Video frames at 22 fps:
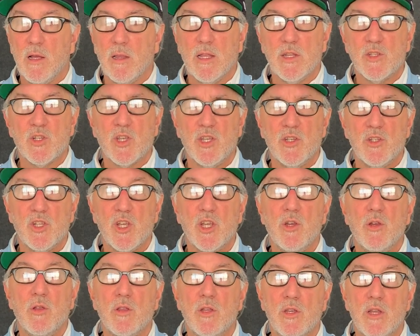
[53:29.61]
Let's
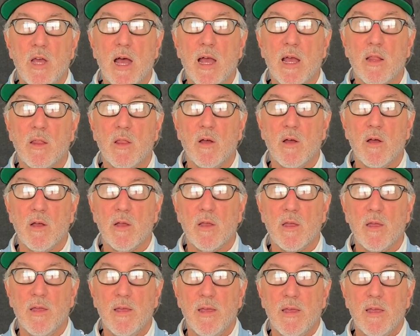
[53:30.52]
continue the
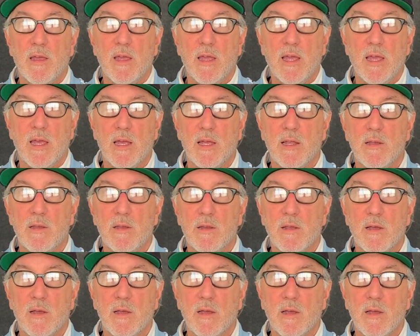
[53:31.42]
dialogue,
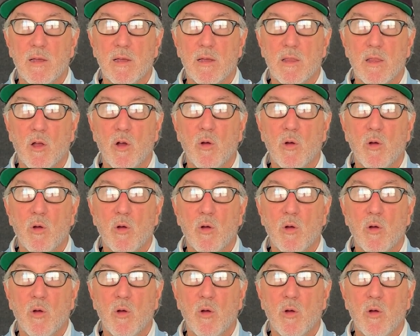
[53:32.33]
and